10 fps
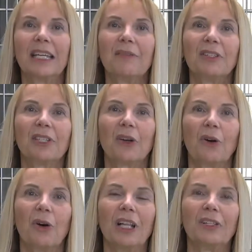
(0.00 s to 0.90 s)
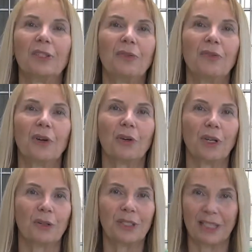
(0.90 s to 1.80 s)
Give us a call at
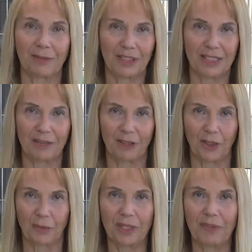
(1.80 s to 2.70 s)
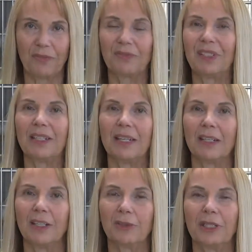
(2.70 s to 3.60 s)

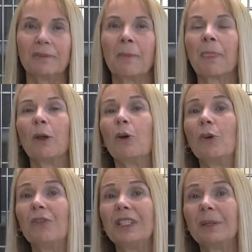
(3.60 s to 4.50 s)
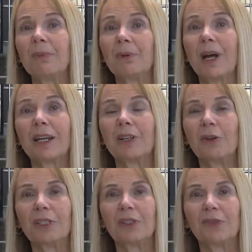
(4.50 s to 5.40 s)
240-773-5900 or visit Barrack and
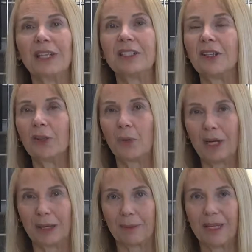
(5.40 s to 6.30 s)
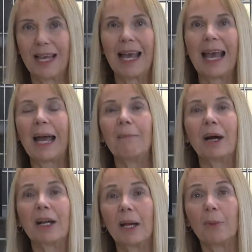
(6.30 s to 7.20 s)
all his friends on the web at
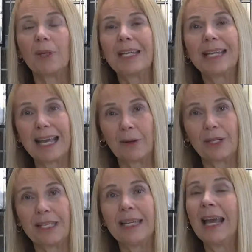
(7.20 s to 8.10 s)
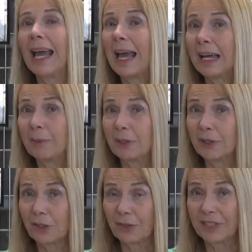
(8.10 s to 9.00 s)
Montgomery County Animal
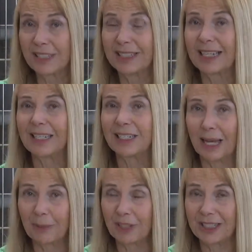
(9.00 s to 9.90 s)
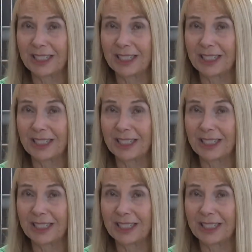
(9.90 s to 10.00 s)
Services and Adoption